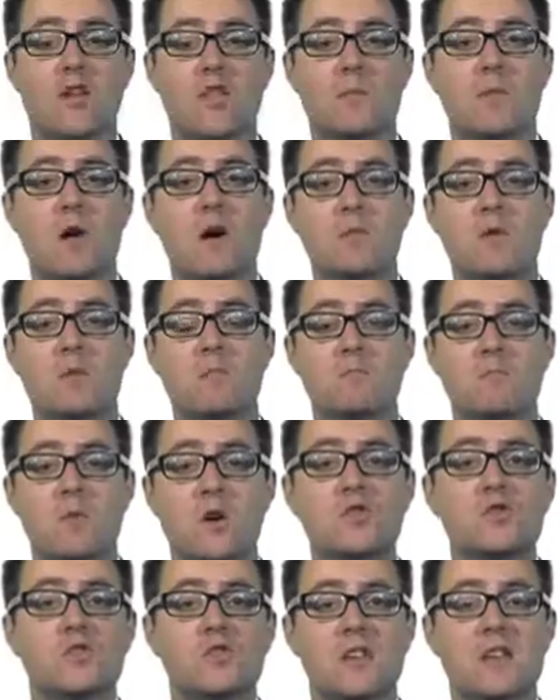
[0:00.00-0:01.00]
At the moment,
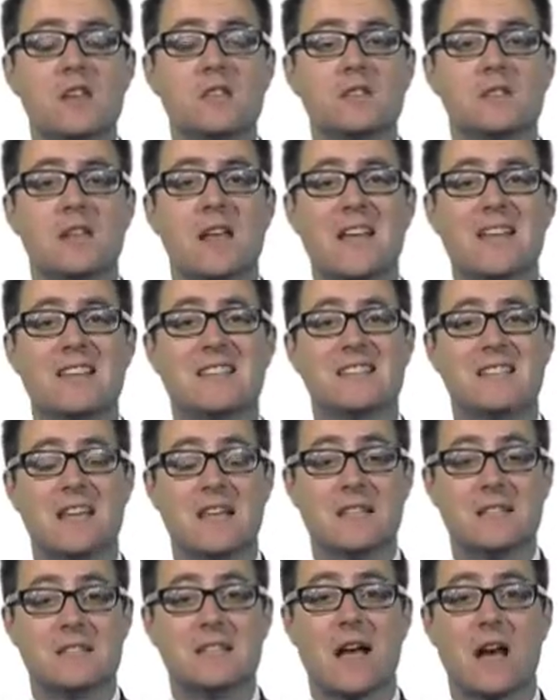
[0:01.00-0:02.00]
most internet is
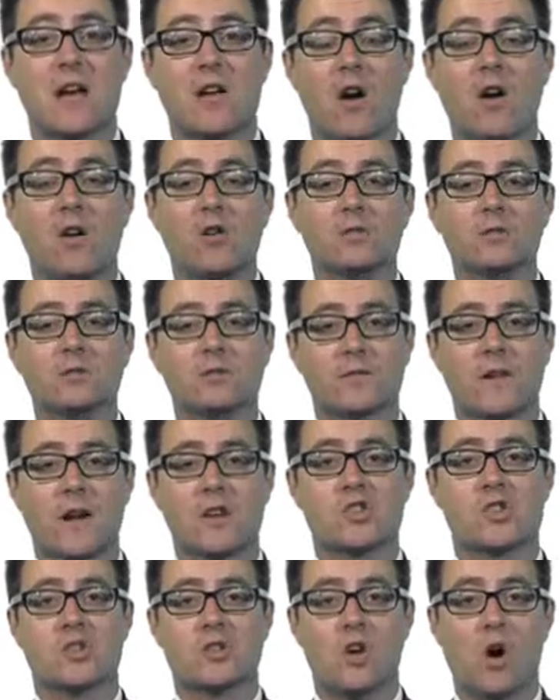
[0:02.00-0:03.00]
sent down old
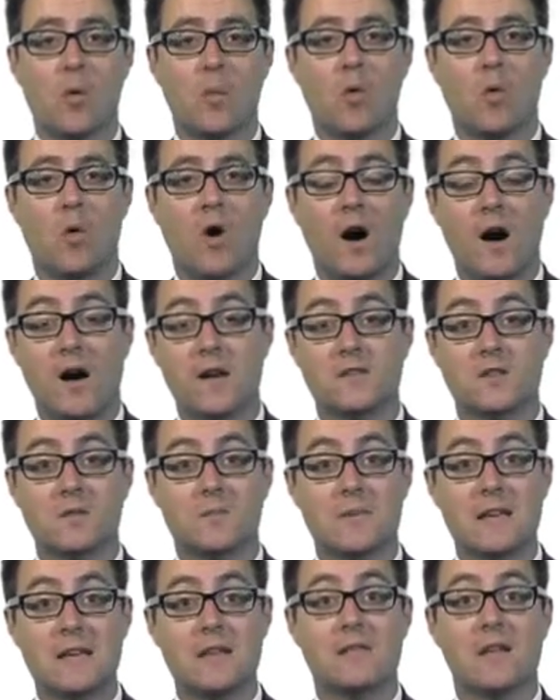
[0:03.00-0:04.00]
fashioned copper wires that
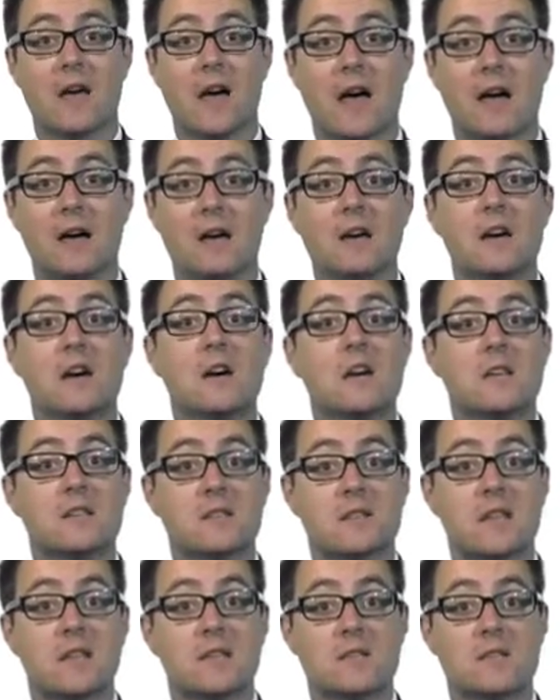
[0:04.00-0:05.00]
have been there
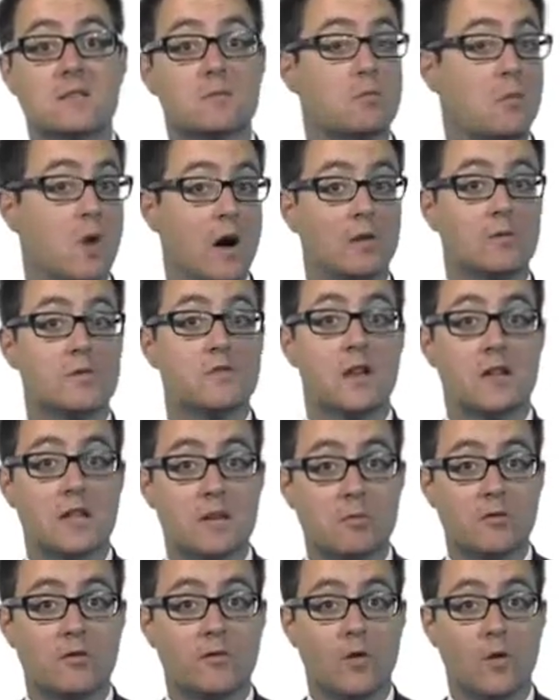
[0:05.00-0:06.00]
since, well, certainly
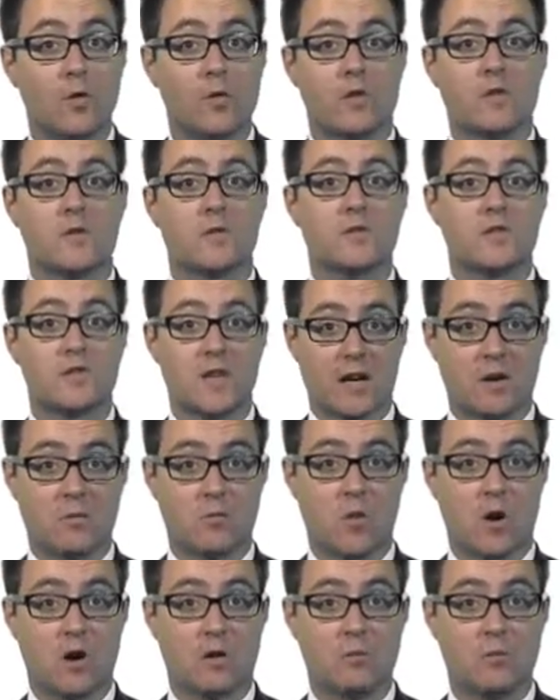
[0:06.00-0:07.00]
before the
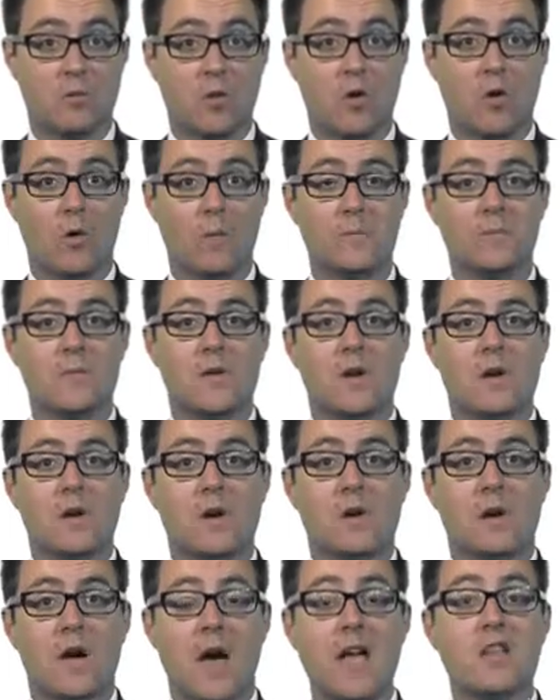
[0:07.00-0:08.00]
Second World War.
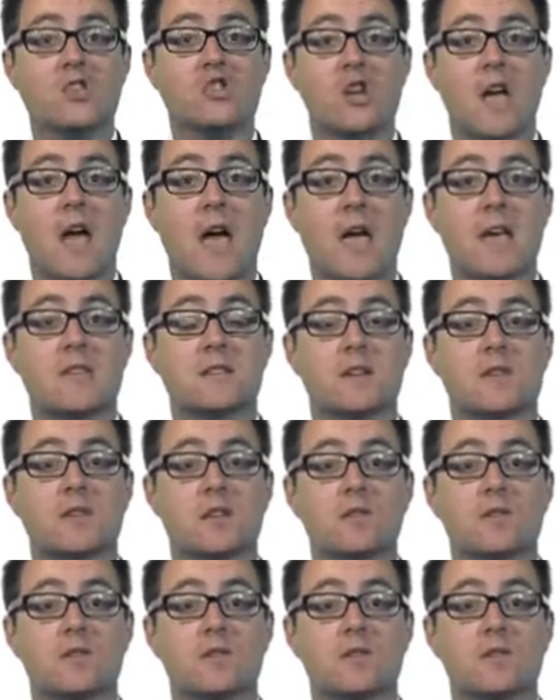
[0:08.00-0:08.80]
NGA is going to